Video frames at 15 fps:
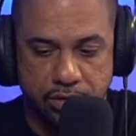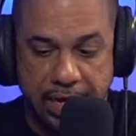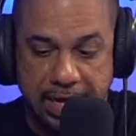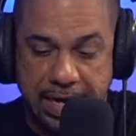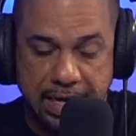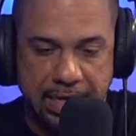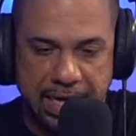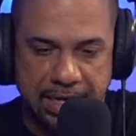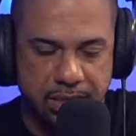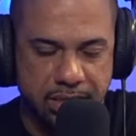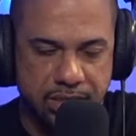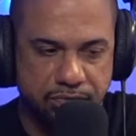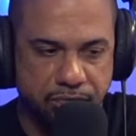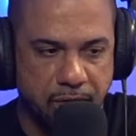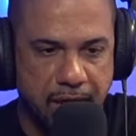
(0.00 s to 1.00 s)
And a lot of
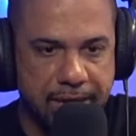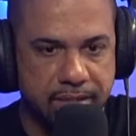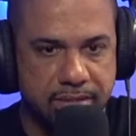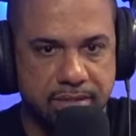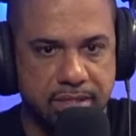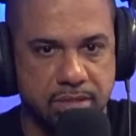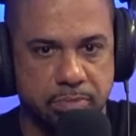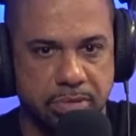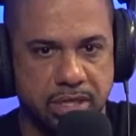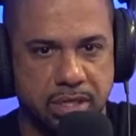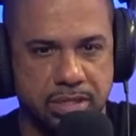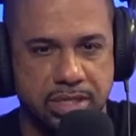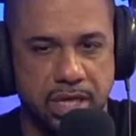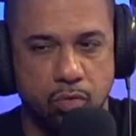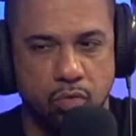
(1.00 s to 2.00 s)
these fights is
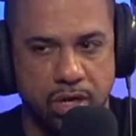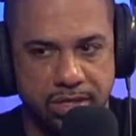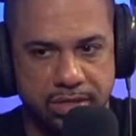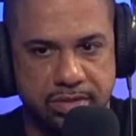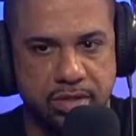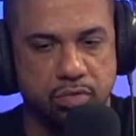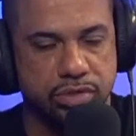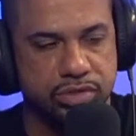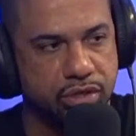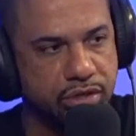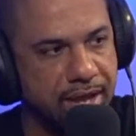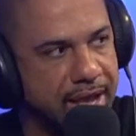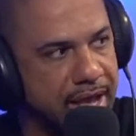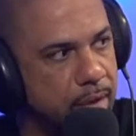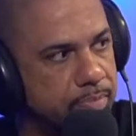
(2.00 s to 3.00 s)
because they want to see what's
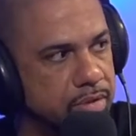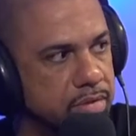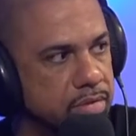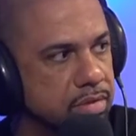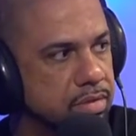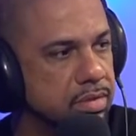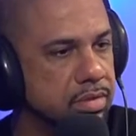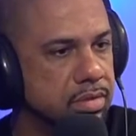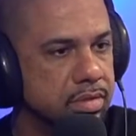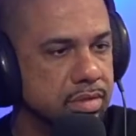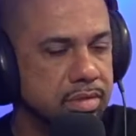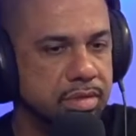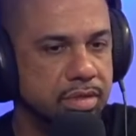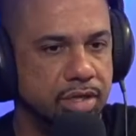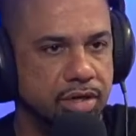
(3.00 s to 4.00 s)
gonna happen.
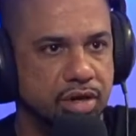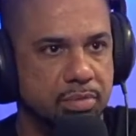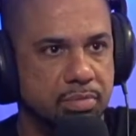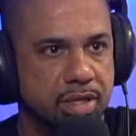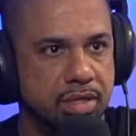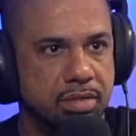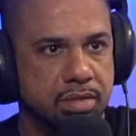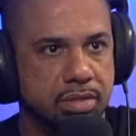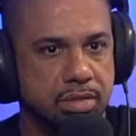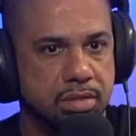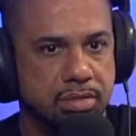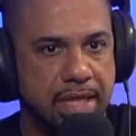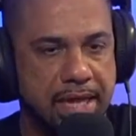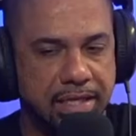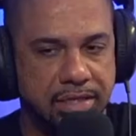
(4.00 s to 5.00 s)
You know what I mean?
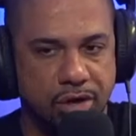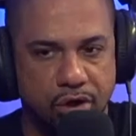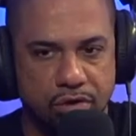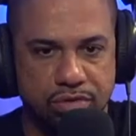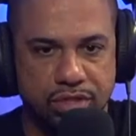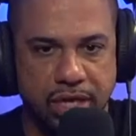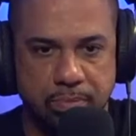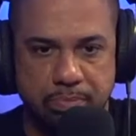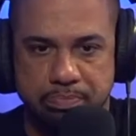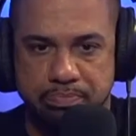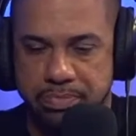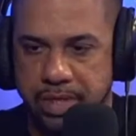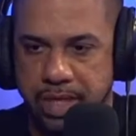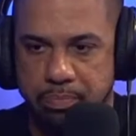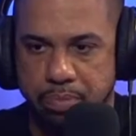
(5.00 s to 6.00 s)
They know Jake
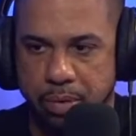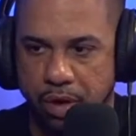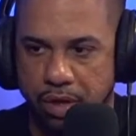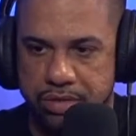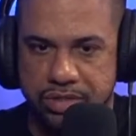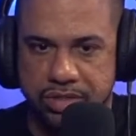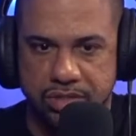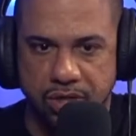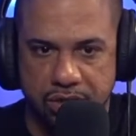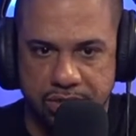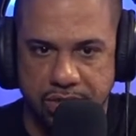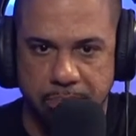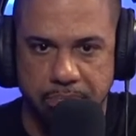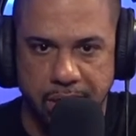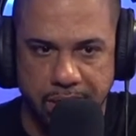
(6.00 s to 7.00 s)
Jake Paul sucks
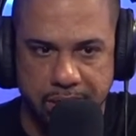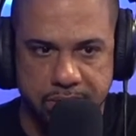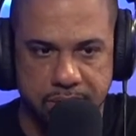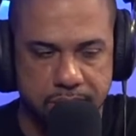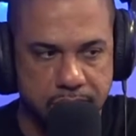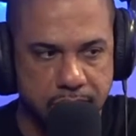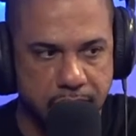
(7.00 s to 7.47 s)
at boxing.